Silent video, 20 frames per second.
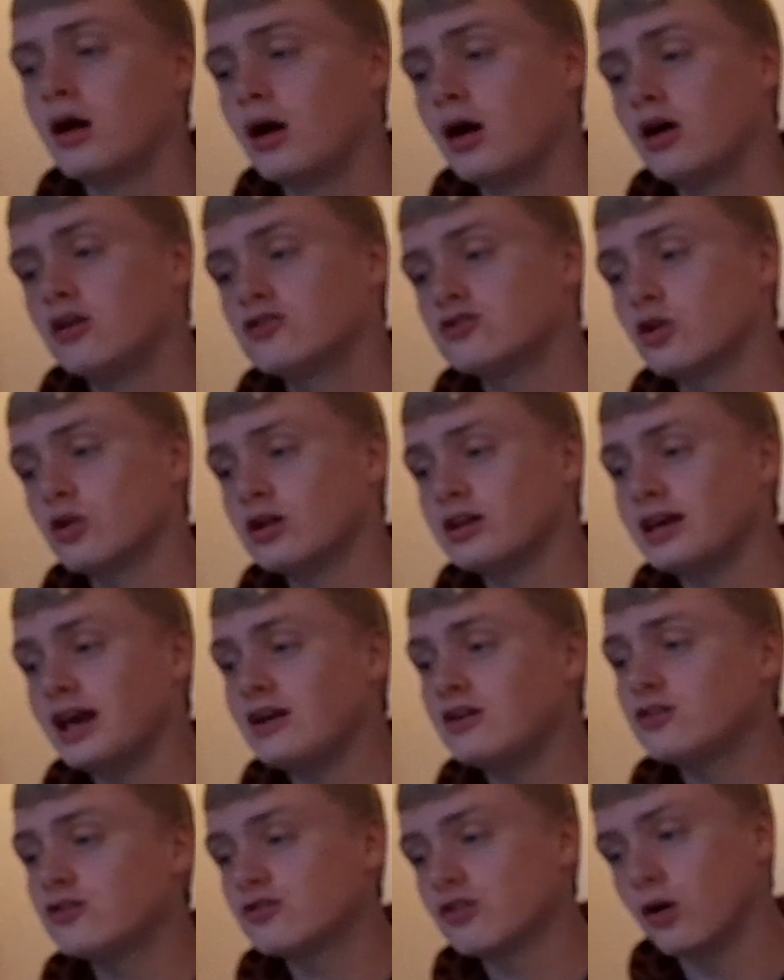Scotland gained
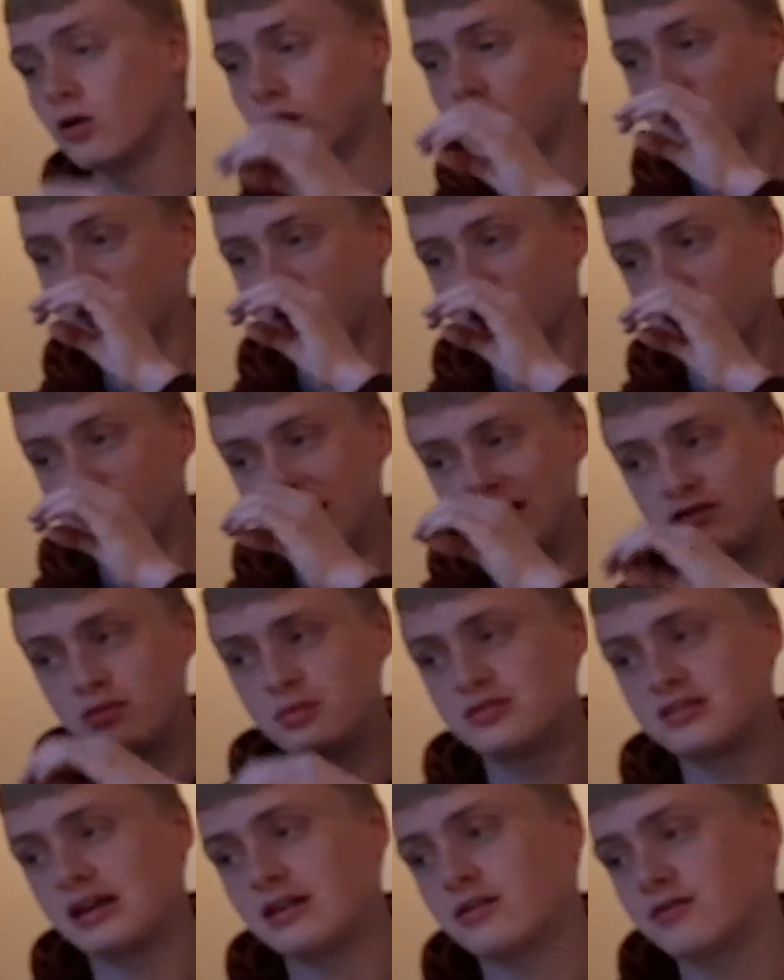control over
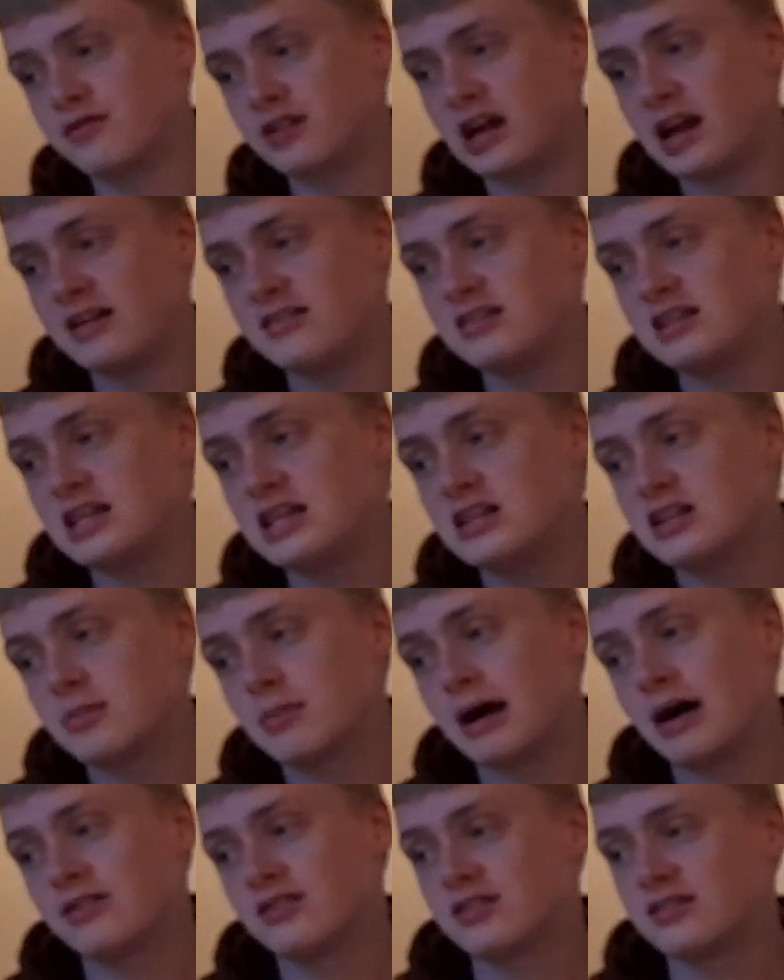50% of VAT, the
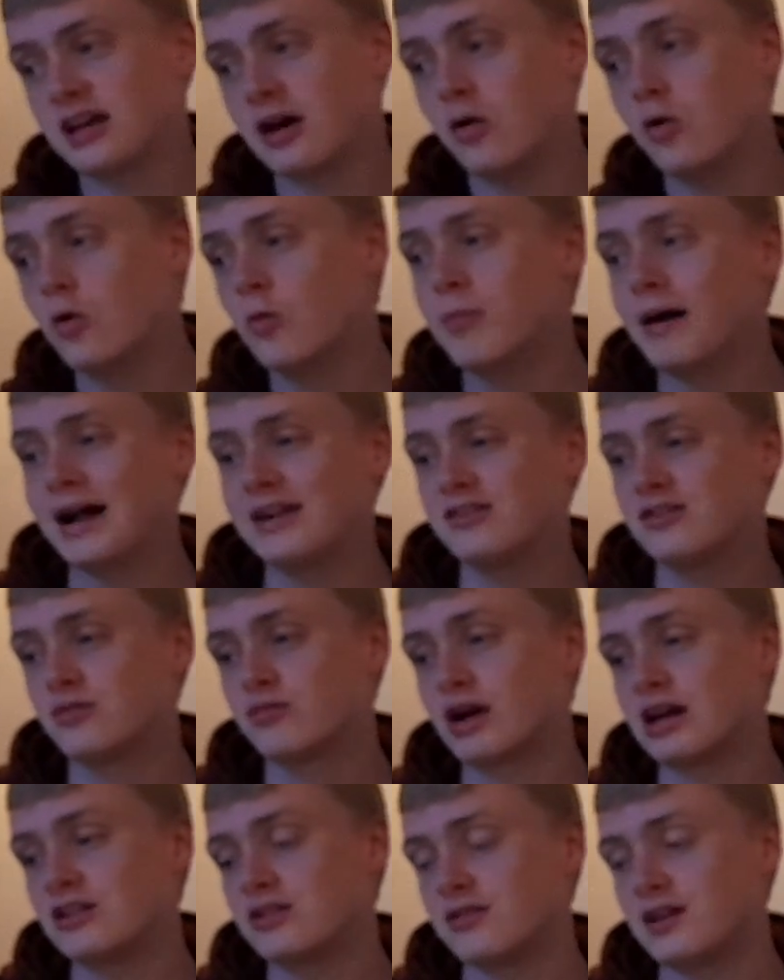power to set all bands and
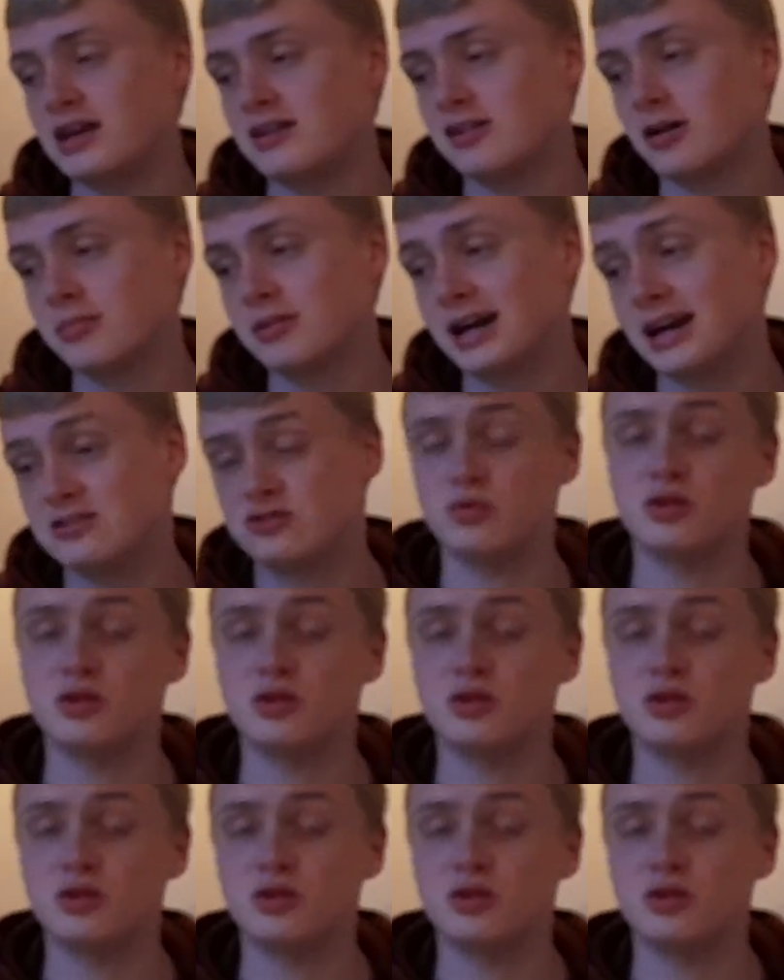rates of income tax,